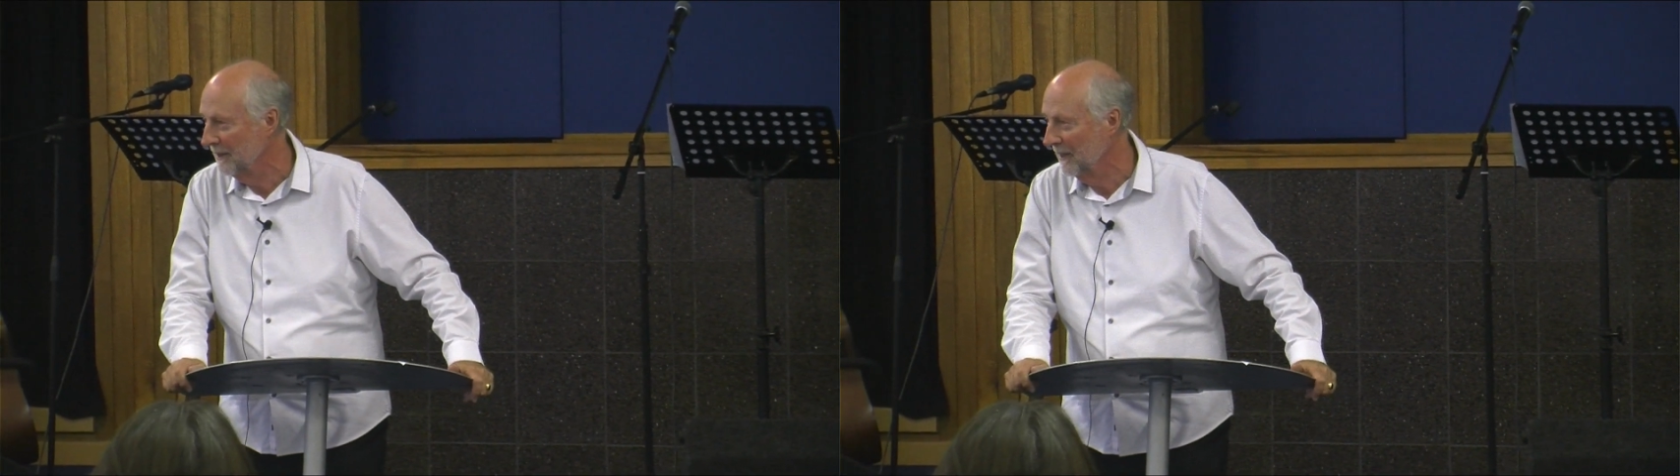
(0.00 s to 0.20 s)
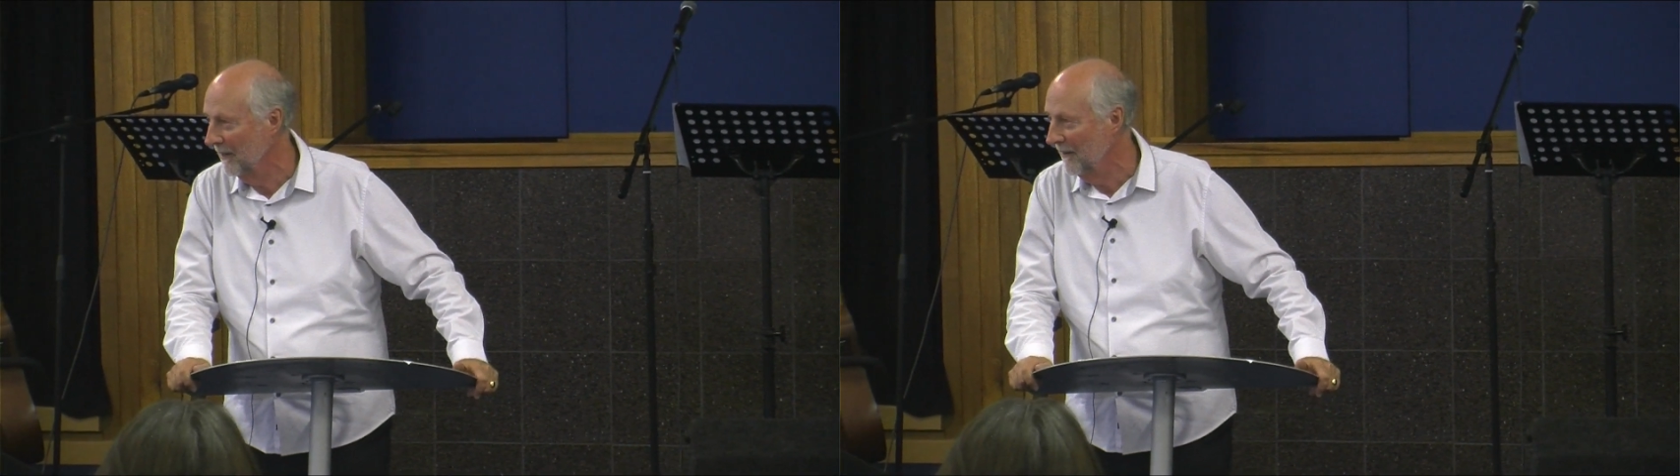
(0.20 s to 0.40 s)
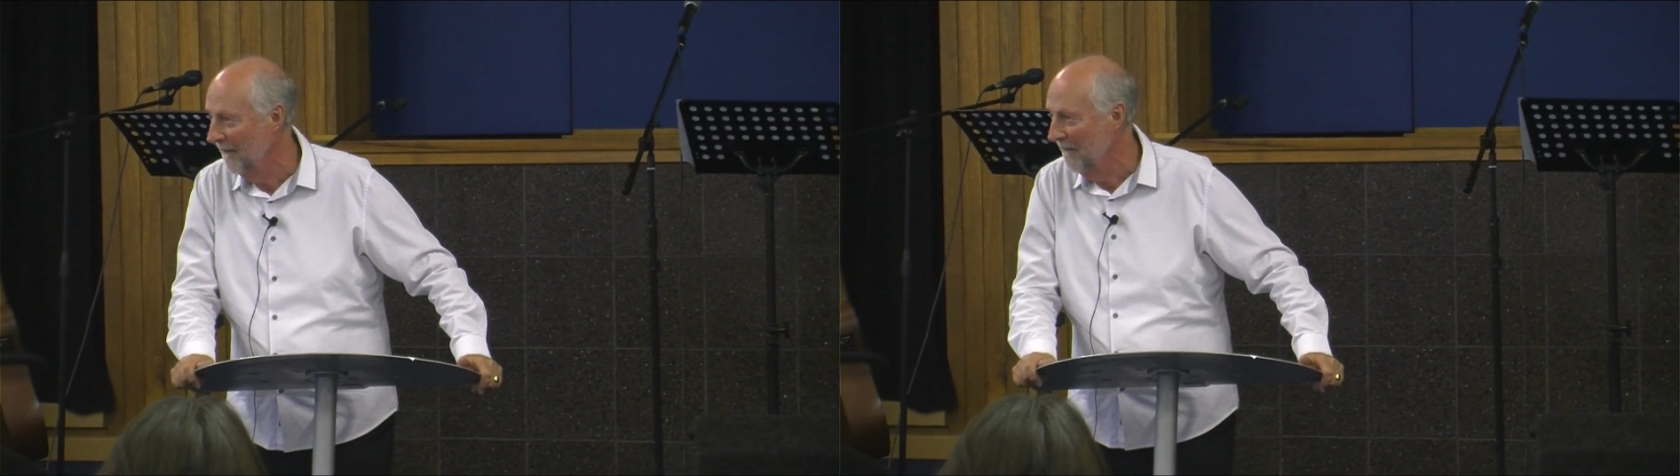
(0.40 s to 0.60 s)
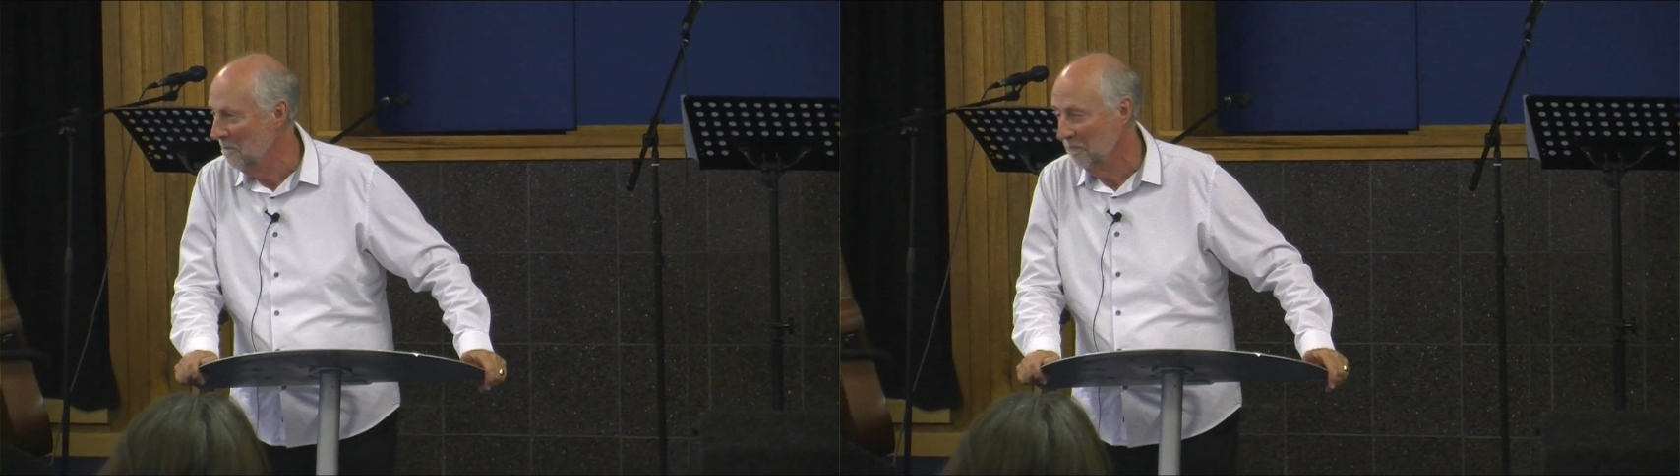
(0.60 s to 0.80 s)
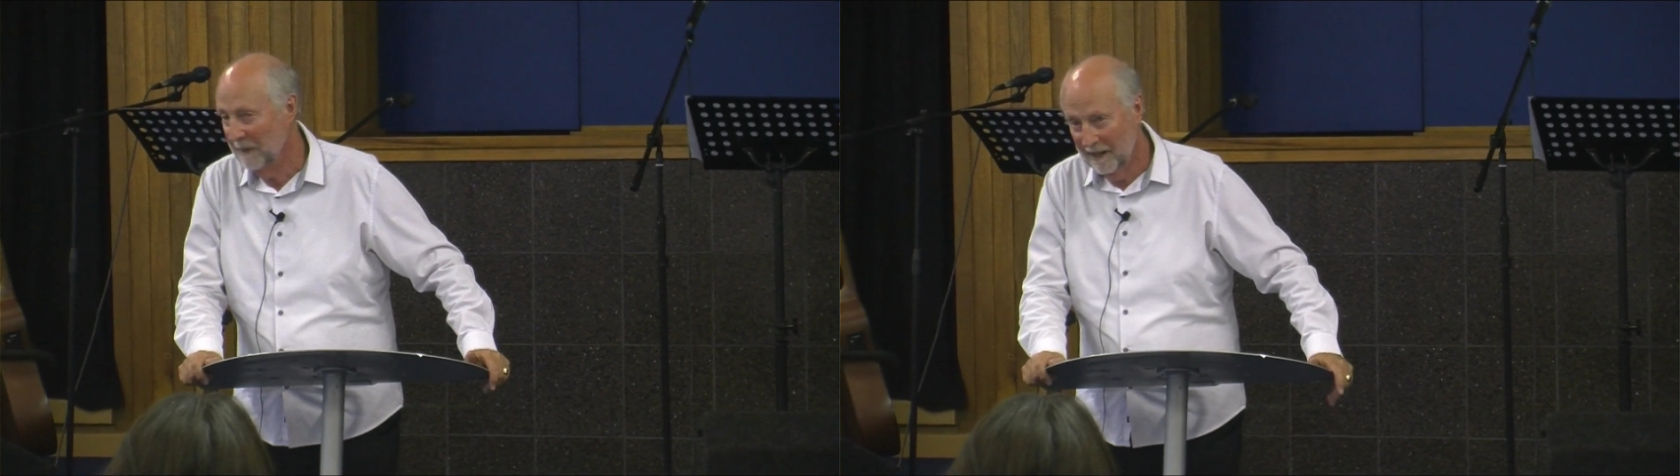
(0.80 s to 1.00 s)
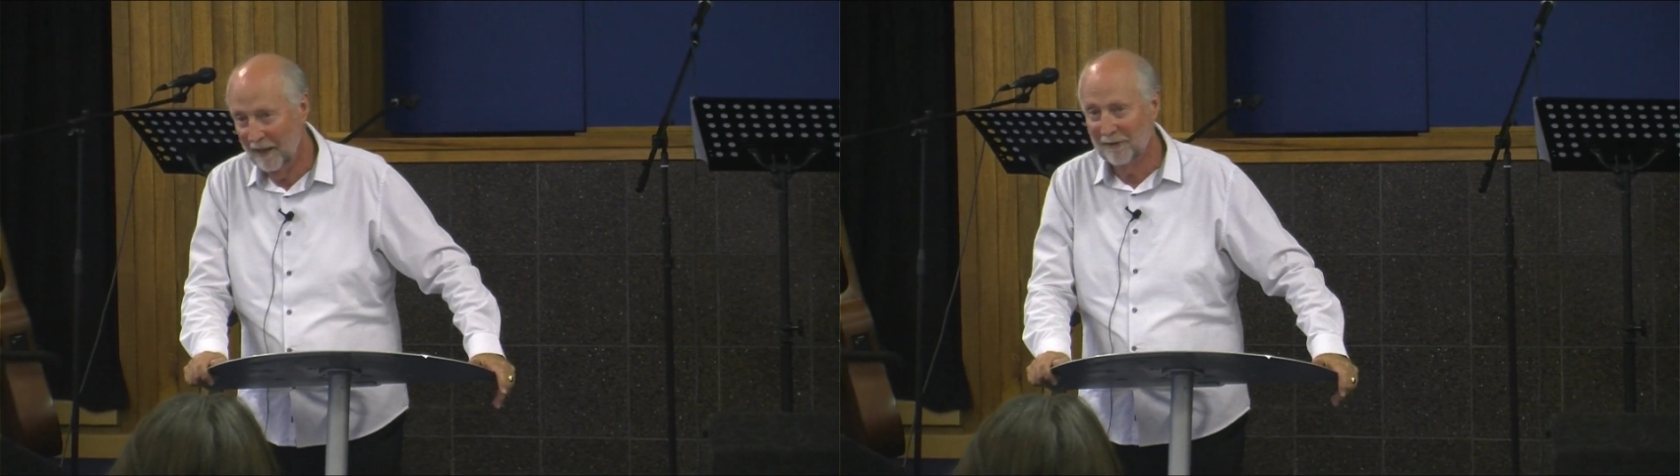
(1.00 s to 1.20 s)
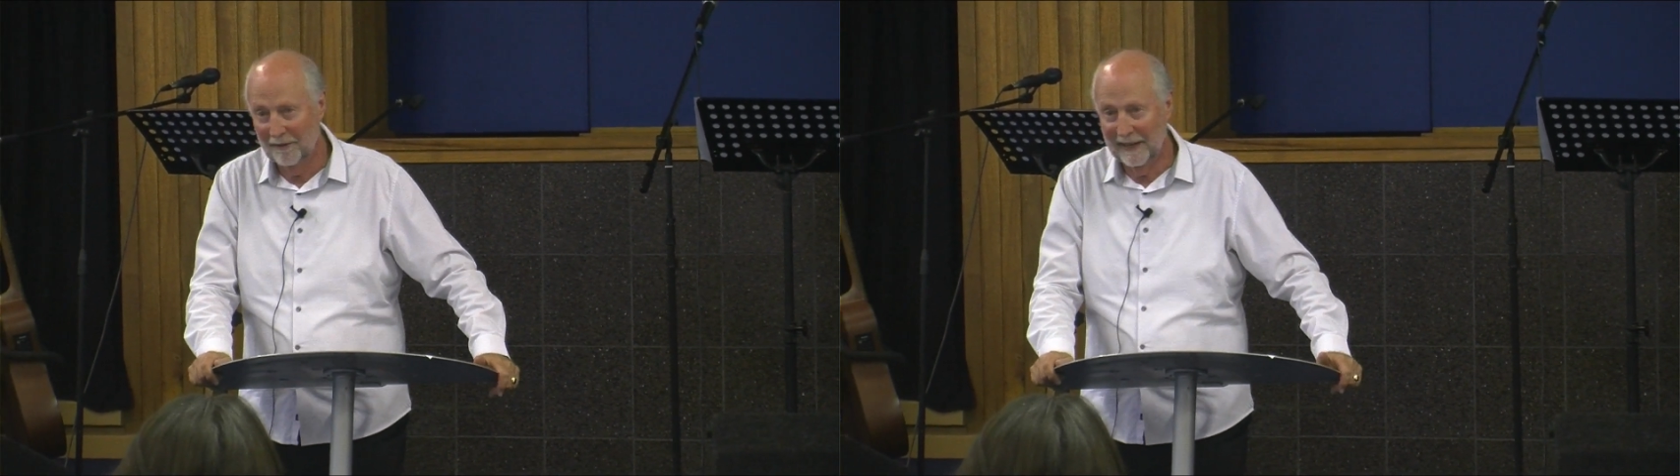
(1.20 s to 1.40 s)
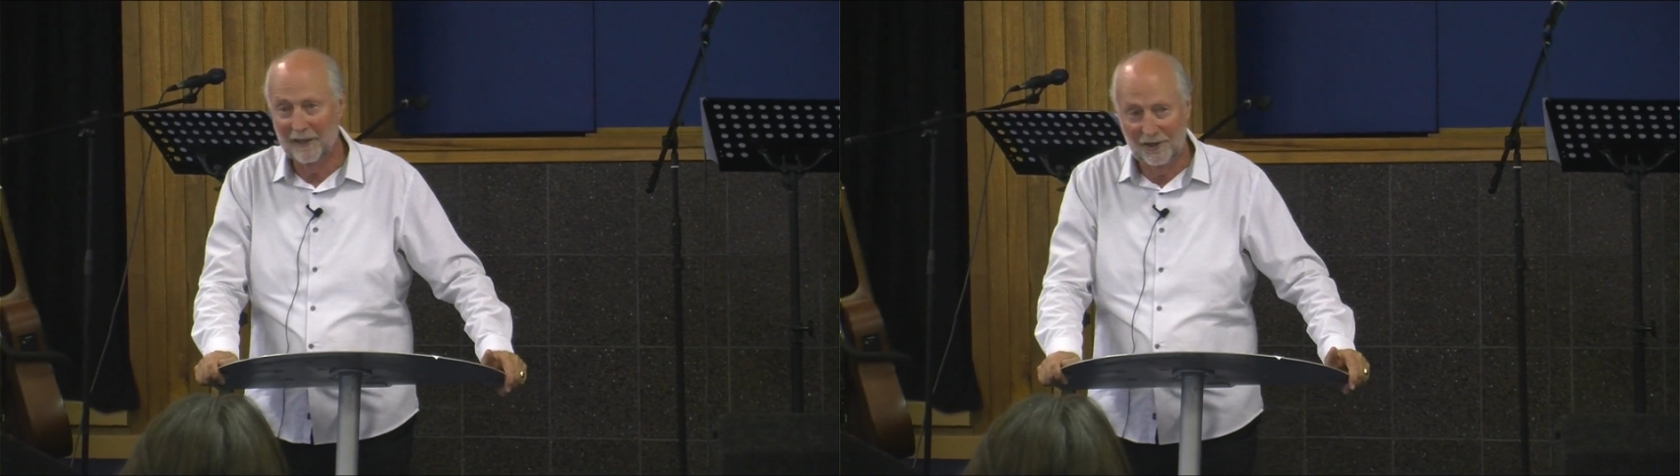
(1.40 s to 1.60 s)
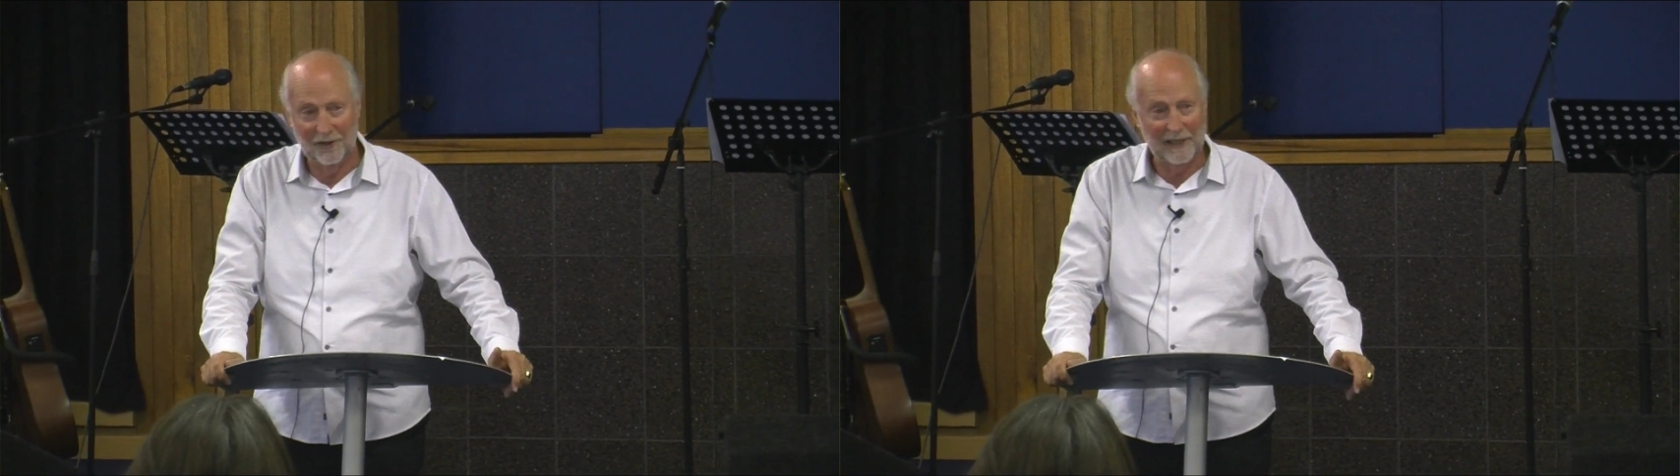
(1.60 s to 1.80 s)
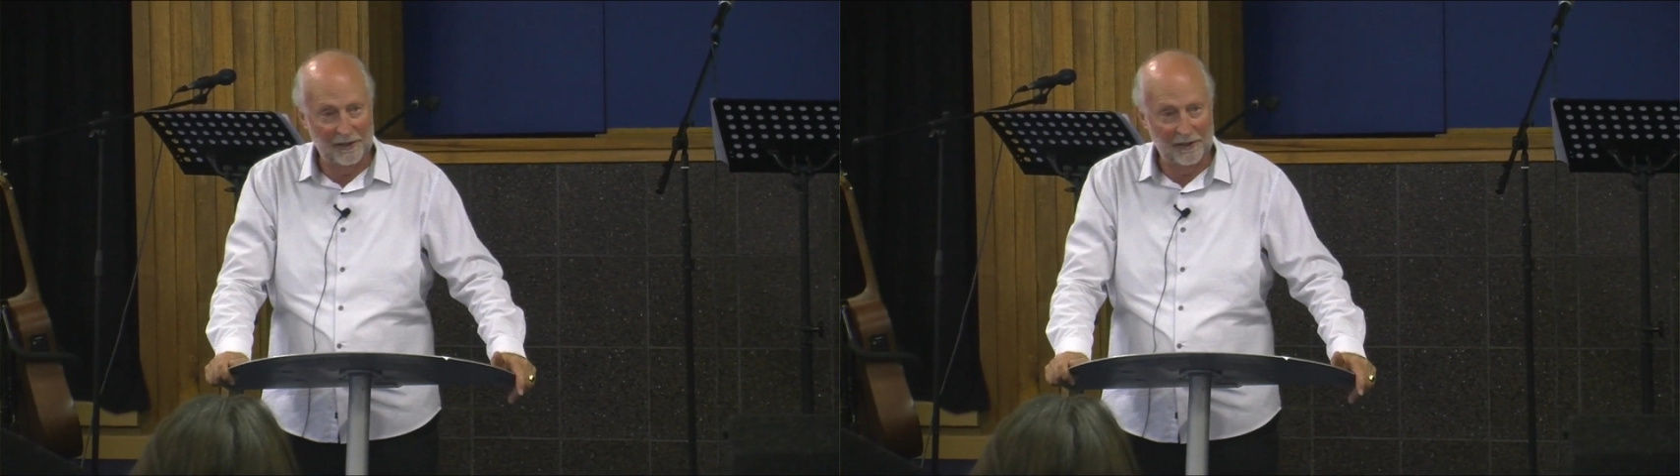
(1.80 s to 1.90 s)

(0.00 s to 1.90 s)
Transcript: Okay? Be careful of attitude.